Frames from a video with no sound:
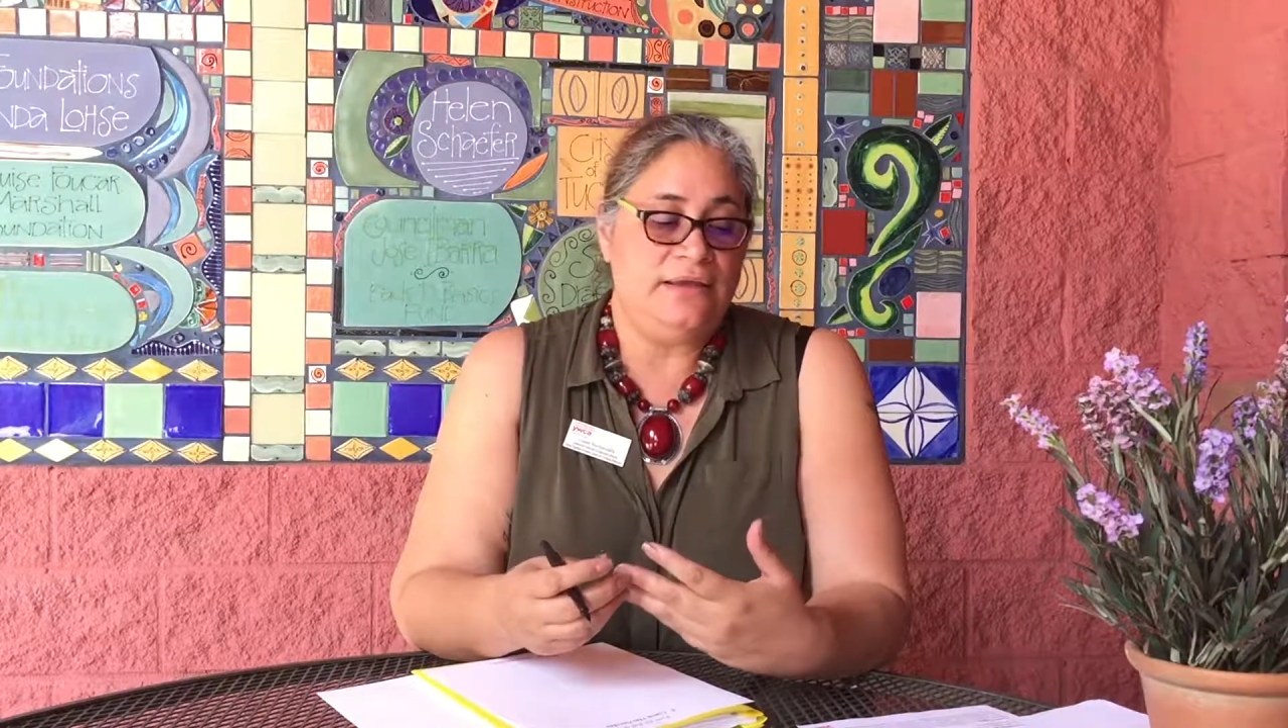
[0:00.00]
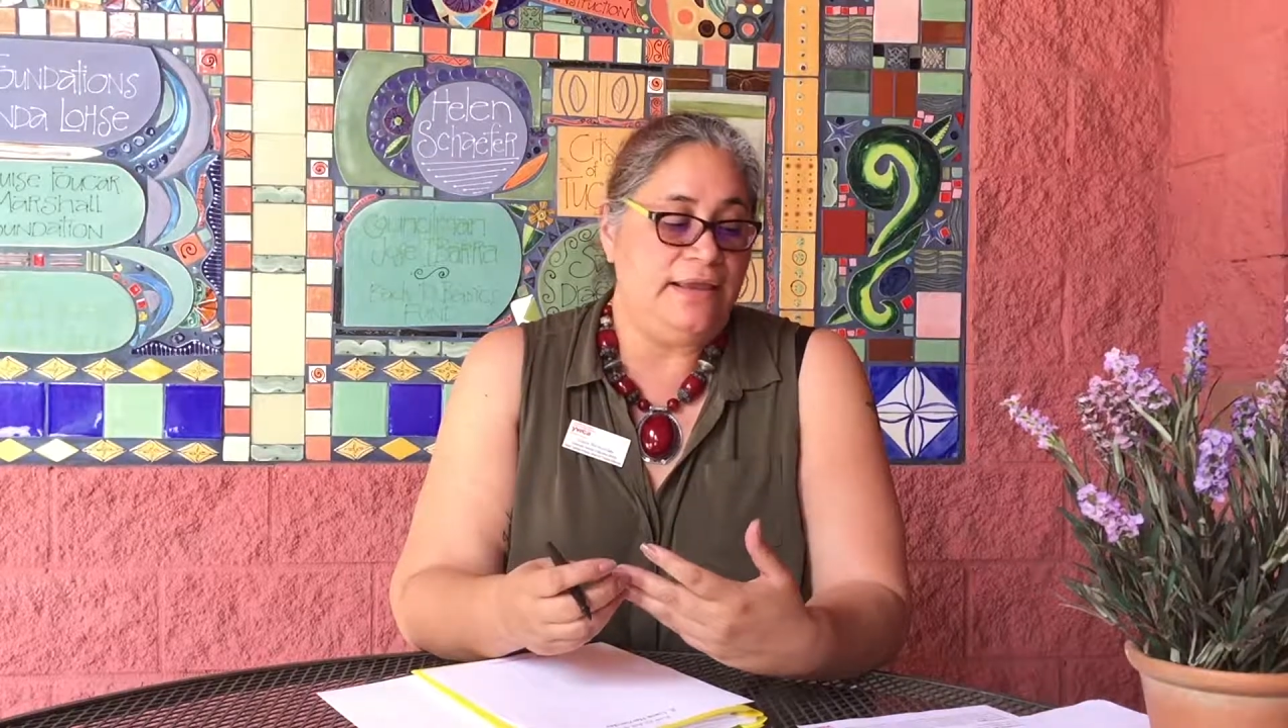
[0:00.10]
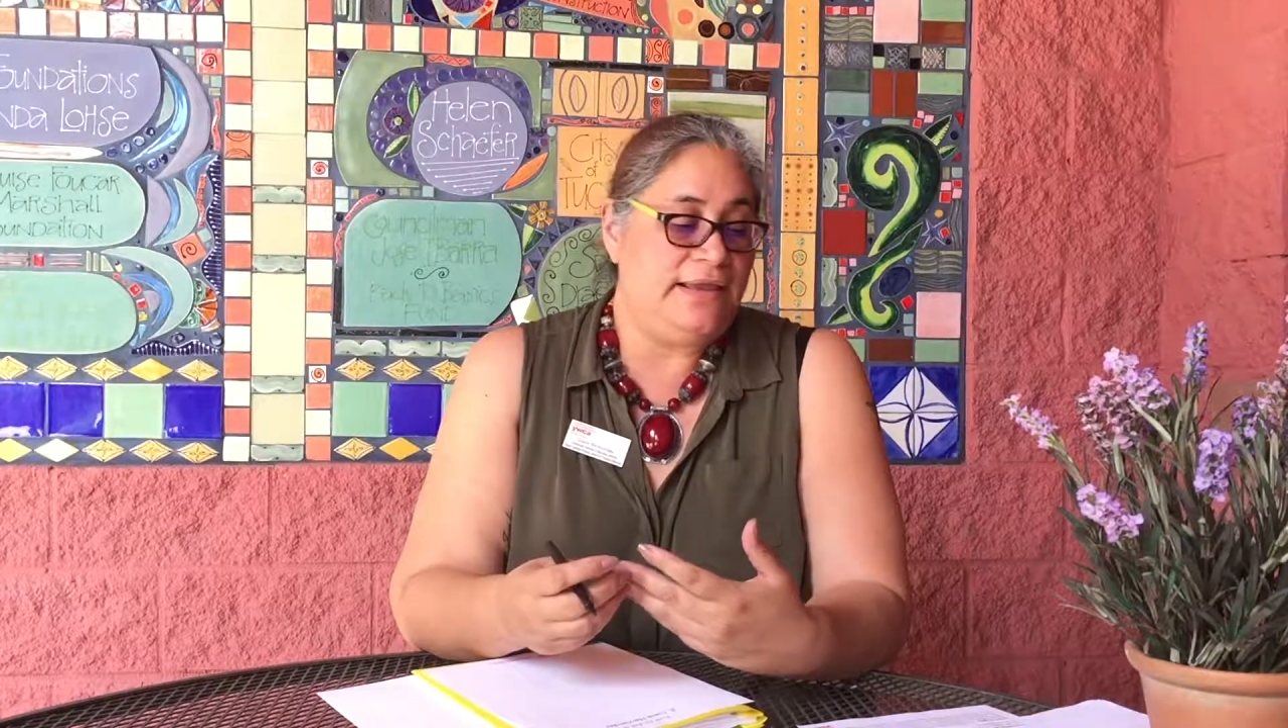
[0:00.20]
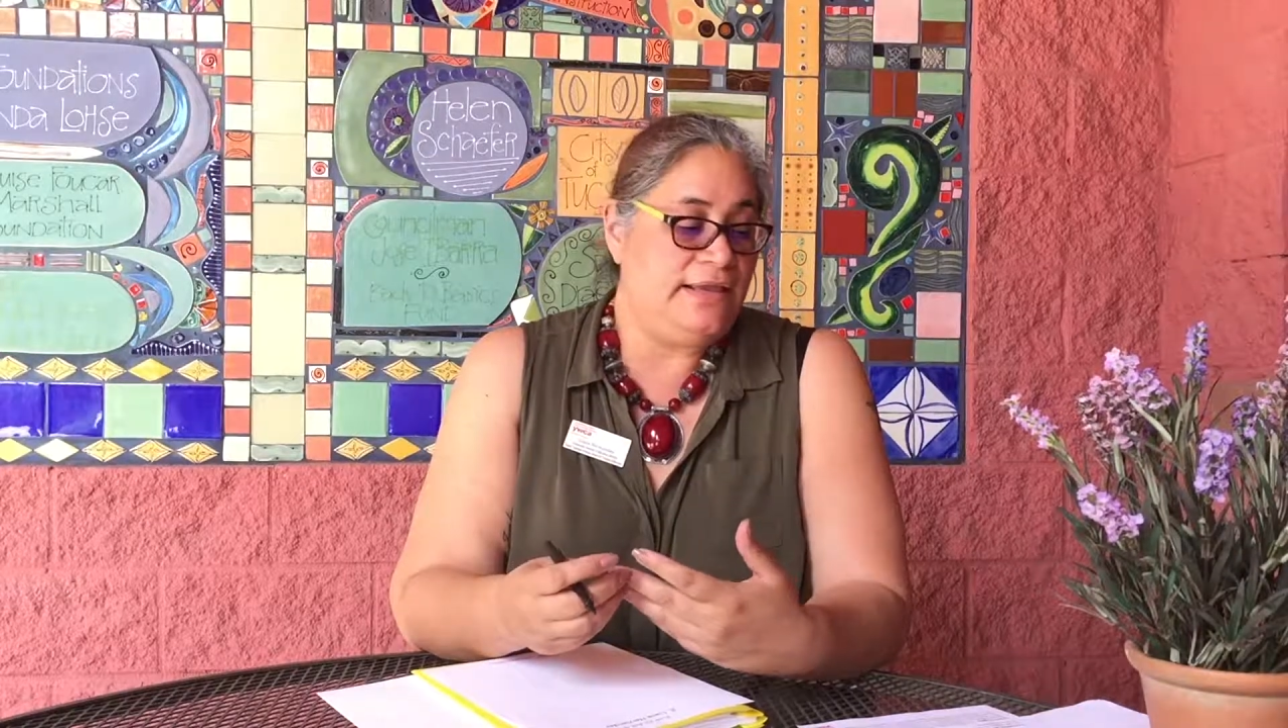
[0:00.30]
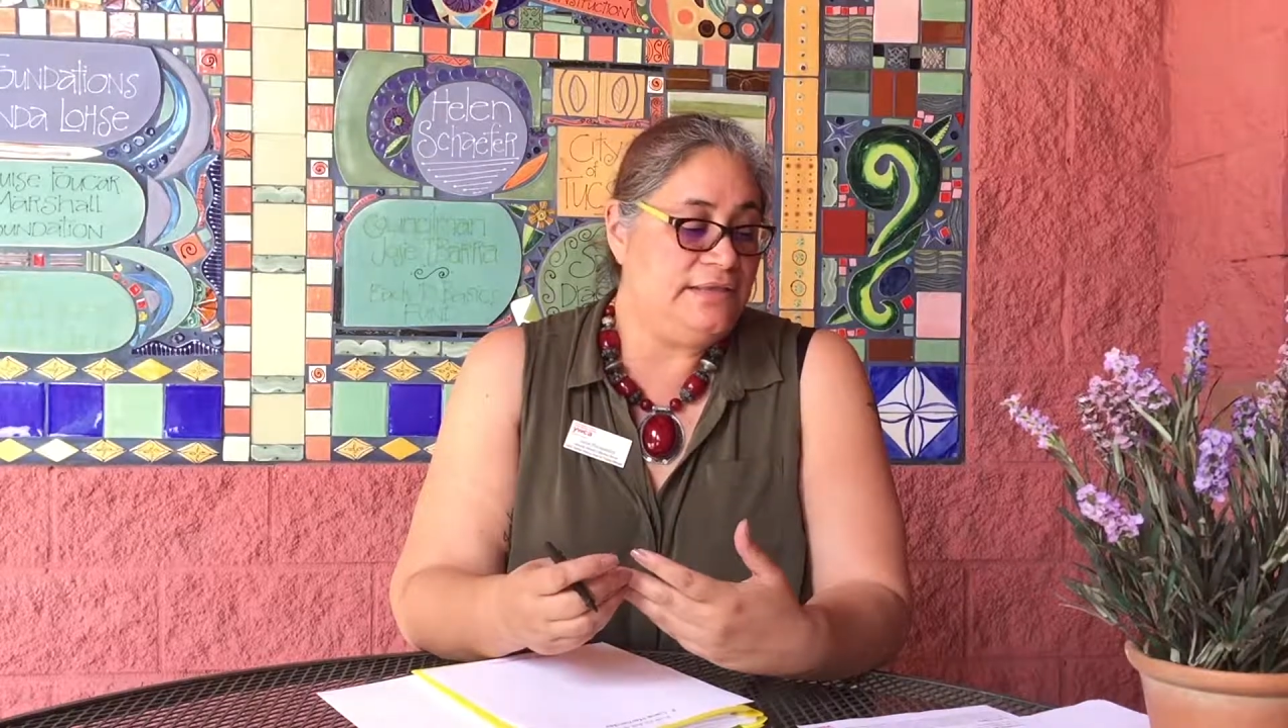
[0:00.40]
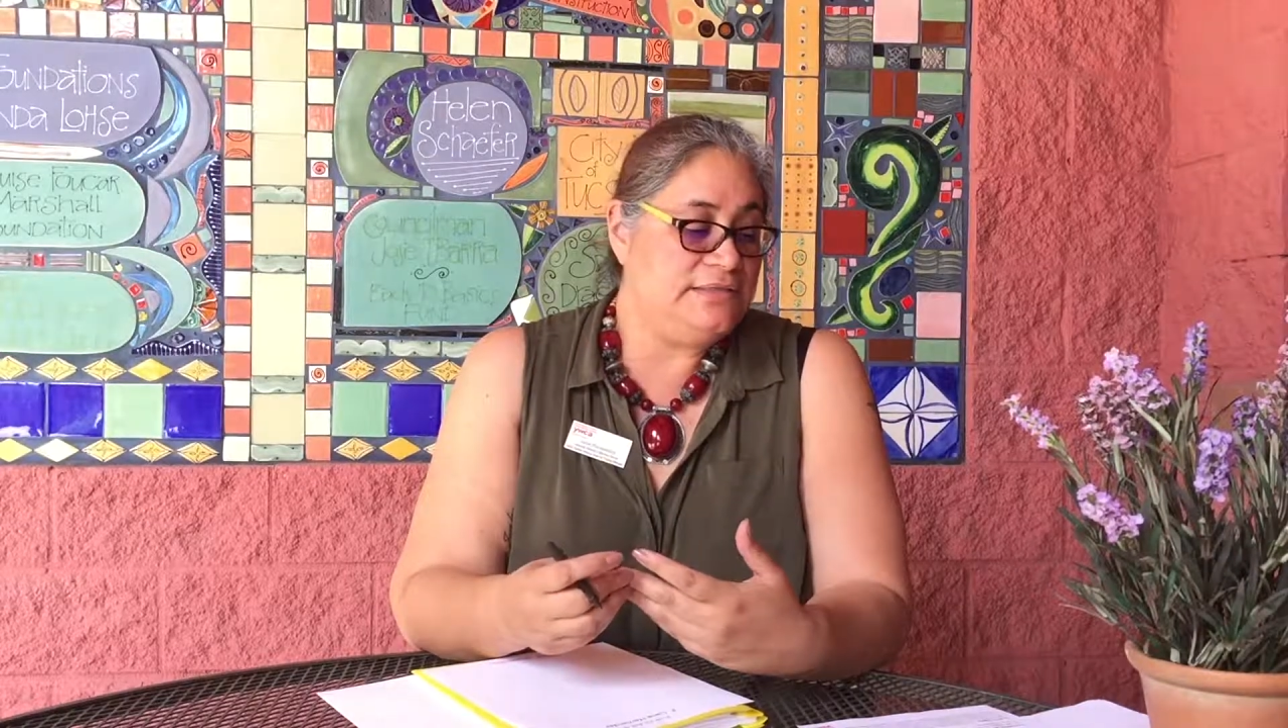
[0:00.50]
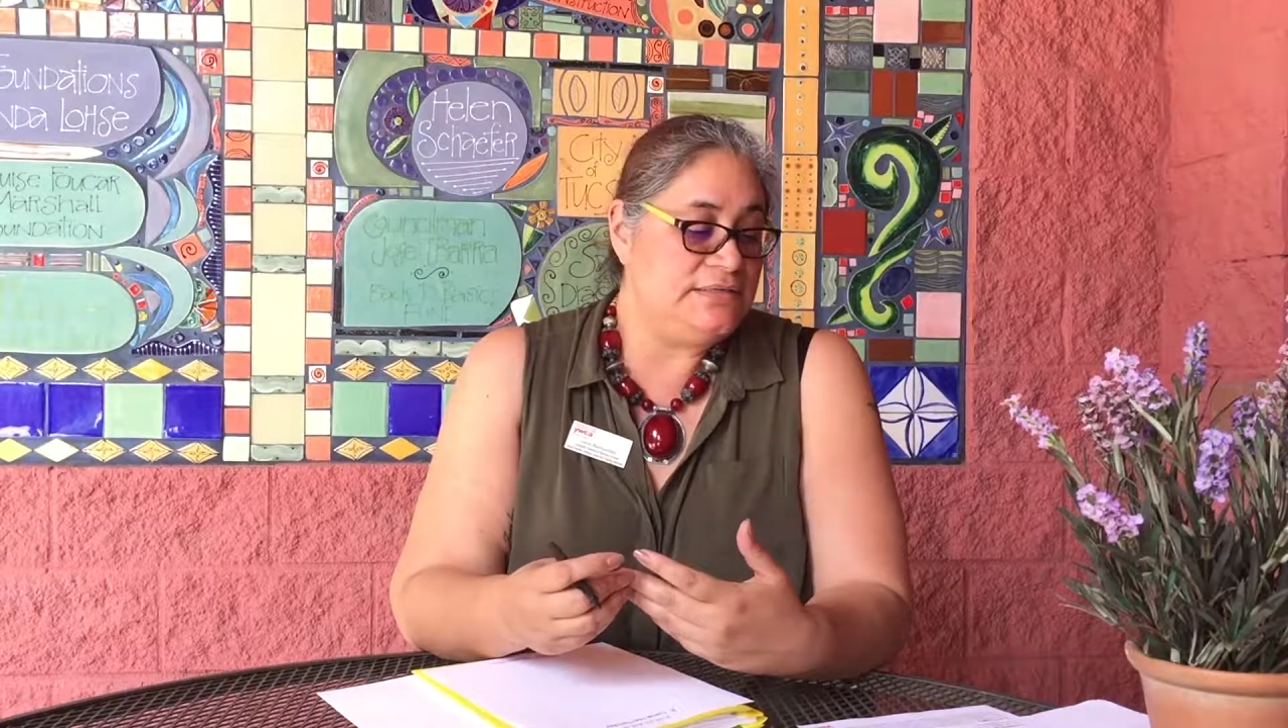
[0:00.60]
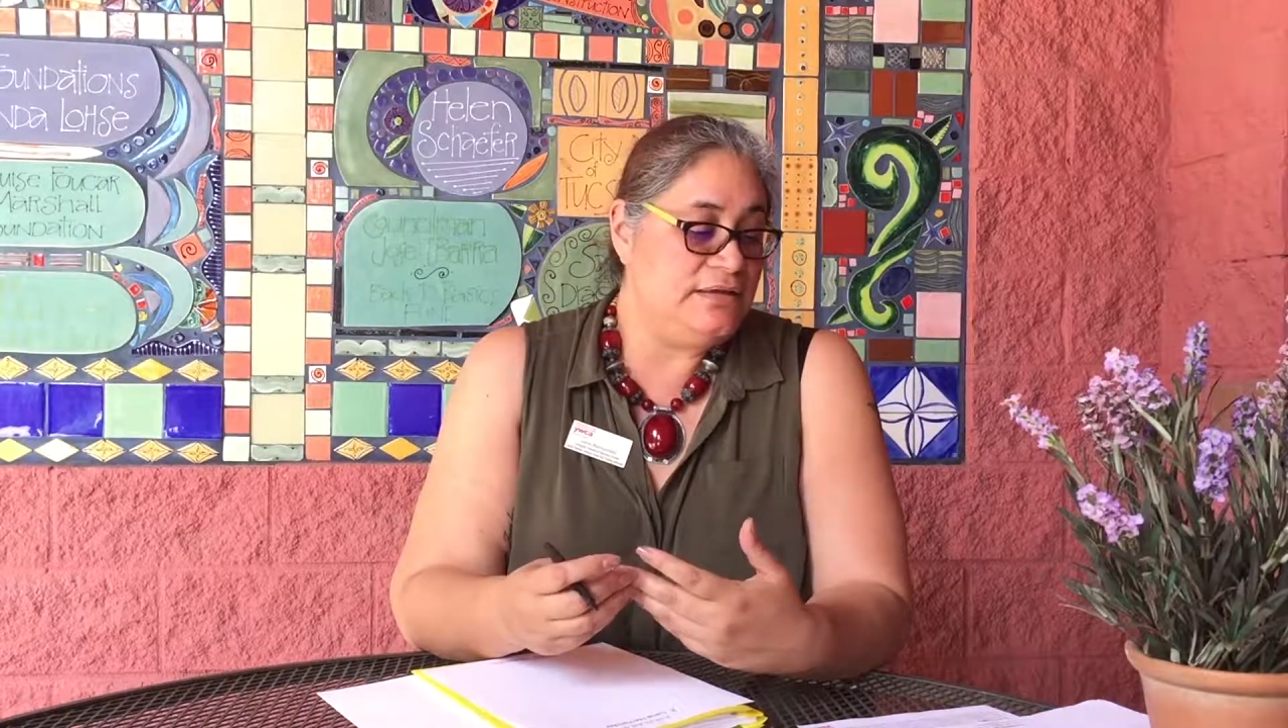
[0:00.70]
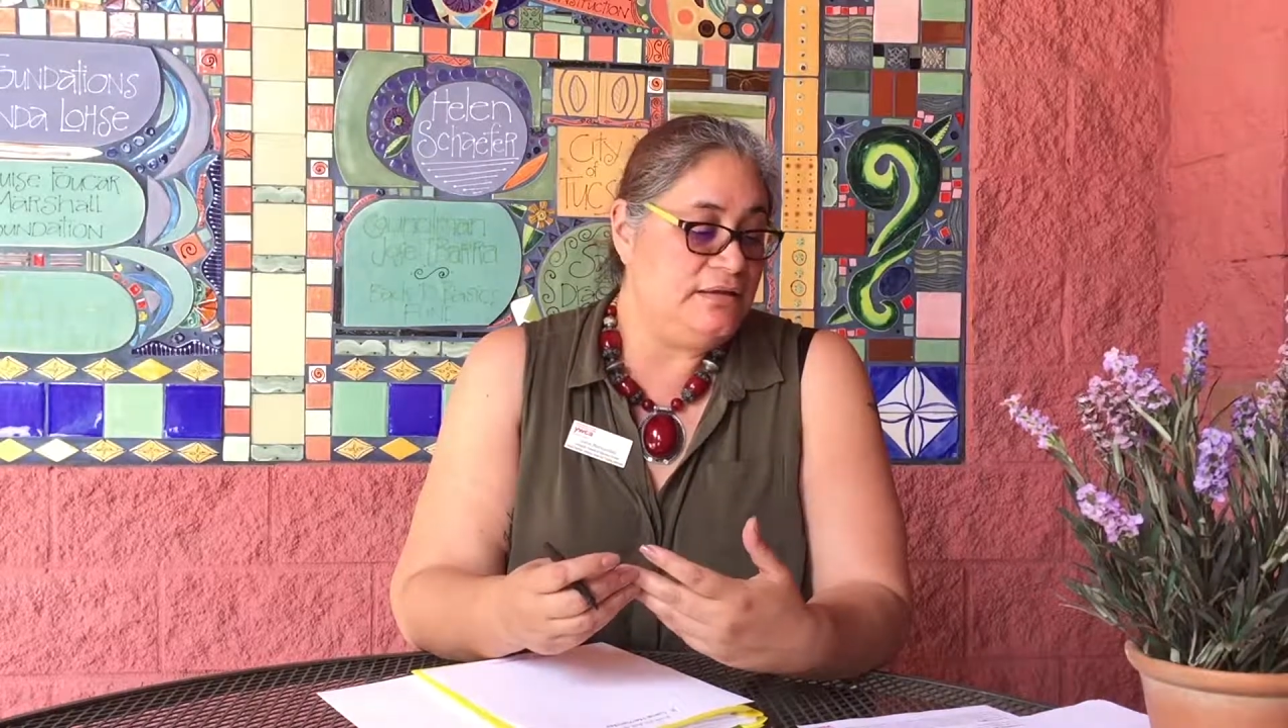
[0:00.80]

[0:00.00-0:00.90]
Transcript: and